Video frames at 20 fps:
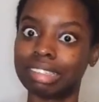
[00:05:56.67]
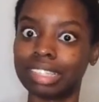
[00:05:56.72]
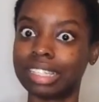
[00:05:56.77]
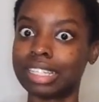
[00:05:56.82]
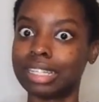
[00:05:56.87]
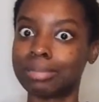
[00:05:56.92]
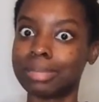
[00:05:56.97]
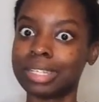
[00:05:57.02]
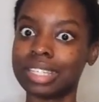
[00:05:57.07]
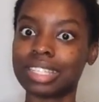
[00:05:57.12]

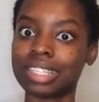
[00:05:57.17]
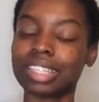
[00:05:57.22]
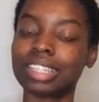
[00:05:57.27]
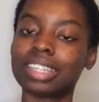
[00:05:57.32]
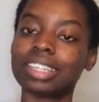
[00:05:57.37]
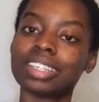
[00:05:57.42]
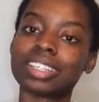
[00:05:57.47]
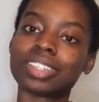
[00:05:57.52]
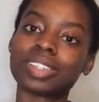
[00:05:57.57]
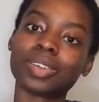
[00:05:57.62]
in the midst of
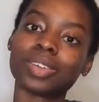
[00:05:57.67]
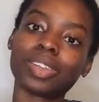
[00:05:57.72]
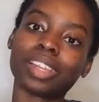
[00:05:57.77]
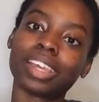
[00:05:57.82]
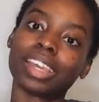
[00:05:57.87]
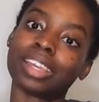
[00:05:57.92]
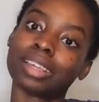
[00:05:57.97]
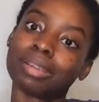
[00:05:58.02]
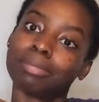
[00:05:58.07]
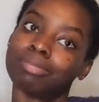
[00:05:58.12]
this, so,
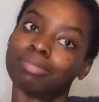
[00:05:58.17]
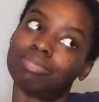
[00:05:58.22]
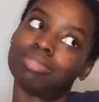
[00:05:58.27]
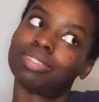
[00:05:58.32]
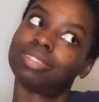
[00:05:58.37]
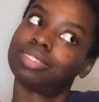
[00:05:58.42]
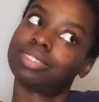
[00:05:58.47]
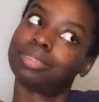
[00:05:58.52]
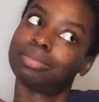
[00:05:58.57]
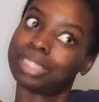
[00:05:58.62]
like,
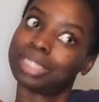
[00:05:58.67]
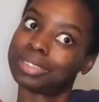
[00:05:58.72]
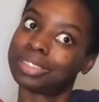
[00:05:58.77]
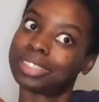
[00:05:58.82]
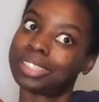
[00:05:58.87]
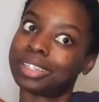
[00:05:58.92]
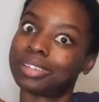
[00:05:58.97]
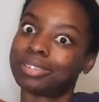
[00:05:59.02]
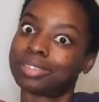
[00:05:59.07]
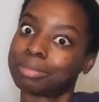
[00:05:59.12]
you might as well
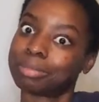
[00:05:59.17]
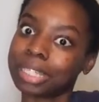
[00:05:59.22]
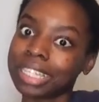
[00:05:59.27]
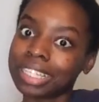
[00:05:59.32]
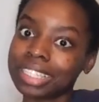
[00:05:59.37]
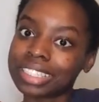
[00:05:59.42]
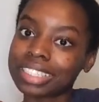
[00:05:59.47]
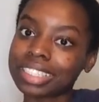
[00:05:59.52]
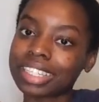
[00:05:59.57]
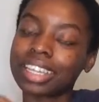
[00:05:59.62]
get off the
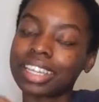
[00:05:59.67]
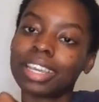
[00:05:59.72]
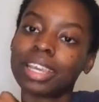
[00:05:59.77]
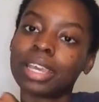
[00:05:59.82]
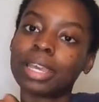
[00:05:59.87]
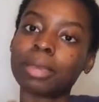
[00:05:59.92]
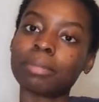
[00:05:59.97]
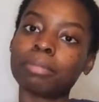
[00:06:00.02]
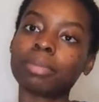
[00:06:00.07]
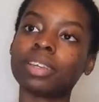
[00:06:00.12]
bus.
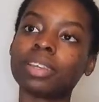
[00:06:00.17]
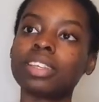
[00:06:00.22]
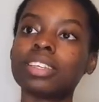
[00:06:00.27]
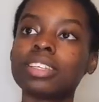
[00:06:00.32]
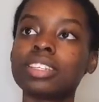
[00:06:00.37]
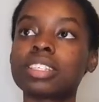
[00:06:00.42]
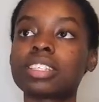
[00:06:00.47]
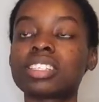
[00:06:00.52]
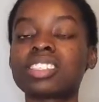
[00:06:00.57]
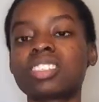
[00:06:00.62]
But
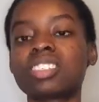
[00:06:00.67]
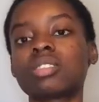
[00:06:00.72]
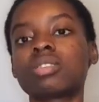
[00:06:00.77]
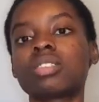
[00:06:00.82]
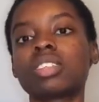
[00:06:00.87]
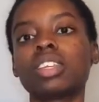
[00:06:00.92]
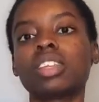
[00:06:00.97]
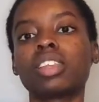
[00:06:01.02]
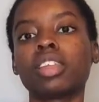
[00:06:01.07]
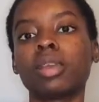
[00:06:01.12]
he's just still
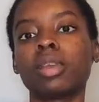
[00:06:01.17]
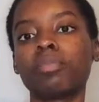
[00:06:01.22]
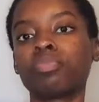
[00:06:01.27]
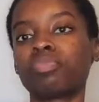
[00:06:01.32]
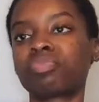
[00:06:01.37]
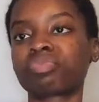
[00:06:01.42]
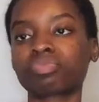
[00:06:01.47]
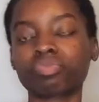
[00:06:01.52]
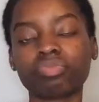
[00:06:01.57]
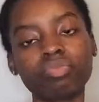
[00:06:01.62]
sitting there.
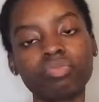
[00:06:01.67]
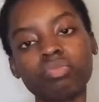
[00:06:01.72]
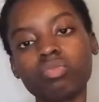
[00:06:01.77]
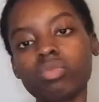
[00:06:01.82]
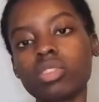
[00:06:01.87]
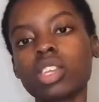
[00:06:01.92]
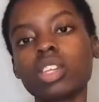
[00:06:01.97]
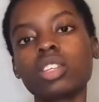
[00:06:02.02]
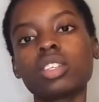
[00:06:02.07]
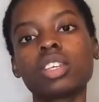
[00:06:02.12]

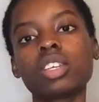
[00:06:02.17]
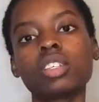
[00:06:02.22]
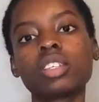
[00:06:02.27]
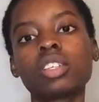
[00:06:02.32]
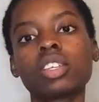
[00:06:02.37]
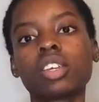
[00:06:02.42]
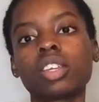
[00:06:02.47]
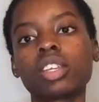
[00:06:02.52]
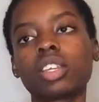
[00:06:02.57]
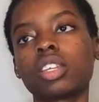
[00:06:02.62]
So he's
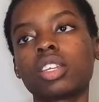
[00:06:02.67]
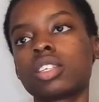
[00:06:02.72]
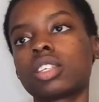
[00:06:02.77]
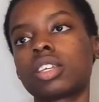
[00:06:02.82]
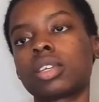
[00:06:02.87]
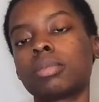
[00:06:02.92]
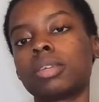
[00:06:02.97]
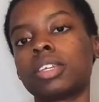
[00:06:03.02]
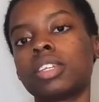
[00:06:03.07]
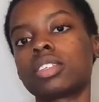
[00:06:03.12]
sitting there, he
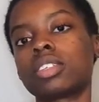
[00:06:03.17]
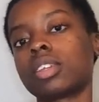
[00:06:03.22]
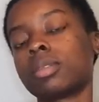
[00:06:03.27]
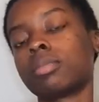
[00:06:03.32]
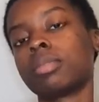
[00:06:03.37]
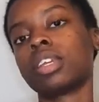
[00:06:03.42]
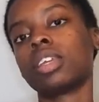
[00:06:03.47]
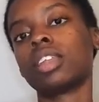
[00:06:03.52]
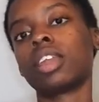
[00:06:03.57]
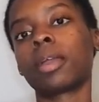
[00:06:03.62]
said to
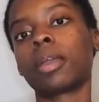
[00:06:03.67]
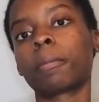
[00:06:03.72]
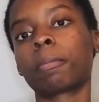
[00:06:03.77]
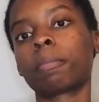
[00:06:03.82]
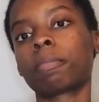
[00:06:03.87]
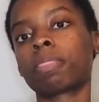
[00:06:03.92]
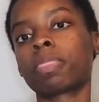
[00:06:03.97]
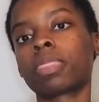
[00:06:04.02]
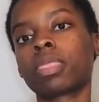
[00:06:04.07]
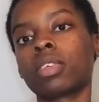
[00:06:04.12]
me, he's like,
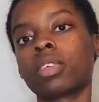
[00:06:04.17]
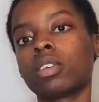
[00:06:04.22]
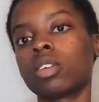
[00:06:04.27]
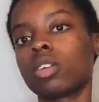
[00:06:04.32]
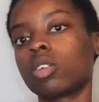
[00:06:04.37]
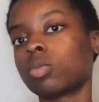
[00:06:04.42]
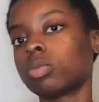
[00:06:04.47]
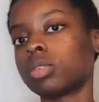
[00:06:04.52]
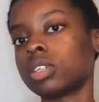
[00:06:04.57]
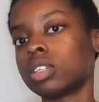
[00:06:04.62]

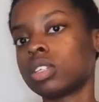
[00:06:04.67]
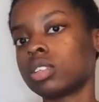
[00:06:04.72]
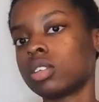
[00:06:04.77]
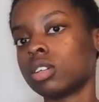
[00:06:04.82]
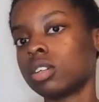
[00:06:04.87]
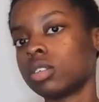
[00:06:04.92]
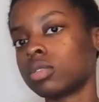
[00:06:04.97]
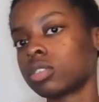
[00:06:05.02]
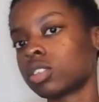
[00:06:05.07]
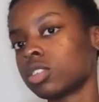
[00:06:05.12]
yo, please,
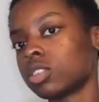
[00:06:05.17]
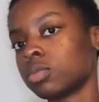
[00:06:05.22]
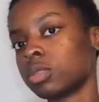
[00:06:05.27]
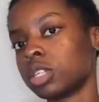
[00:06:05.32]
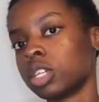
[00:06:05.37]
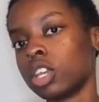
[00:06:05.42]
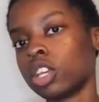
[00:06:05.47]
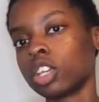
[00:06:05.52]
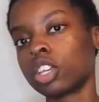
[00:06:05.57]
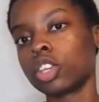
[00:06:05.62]
excuse
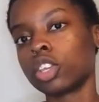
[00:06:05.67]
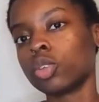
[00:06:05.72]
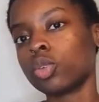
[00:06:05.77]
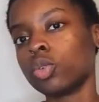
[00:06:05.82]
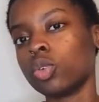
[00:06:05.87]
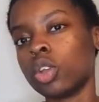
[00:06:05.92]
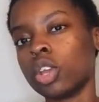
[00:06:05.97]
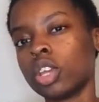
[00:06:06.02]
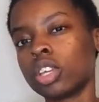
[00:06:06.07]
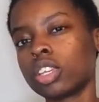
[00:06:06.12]
me,
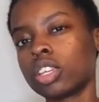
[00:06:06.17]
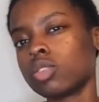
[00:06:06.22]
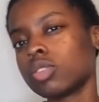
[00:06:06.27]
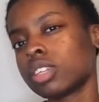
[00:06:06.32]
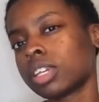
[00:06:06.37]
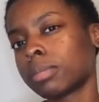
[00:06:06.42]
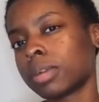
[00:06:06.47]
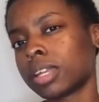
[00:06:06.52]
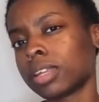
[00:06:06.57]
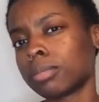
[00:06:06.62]
can you
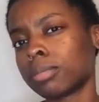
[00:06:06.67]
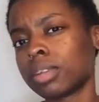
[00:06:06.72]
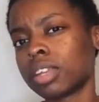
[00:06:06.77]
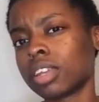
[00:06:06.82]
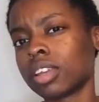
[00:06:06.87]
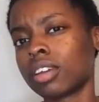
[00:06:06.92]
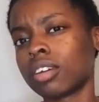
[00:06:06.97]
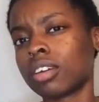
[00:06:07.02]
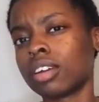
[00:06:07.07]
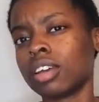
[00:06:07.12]
take my number
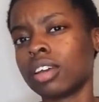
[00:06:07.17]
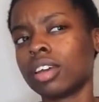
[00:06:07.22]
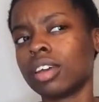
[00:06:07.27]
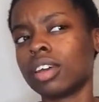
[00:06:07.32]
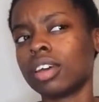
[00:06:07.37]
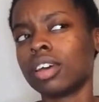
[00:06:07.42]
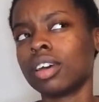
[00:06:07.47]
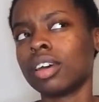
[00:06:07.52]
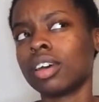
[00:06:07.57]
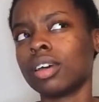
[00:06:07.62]
down?
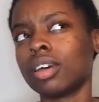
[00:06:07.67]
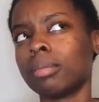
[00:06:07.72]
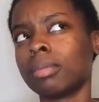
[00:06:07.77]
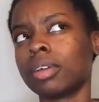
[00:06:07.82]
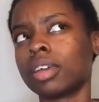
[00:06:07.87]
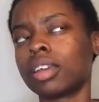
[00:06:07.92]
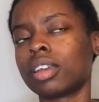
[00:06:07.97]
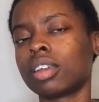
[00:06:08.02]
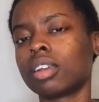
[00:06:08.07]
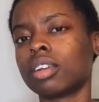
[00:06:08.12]
I'm
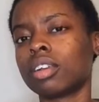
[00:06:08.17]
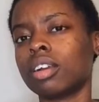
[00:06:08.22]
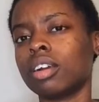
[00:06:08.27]
like,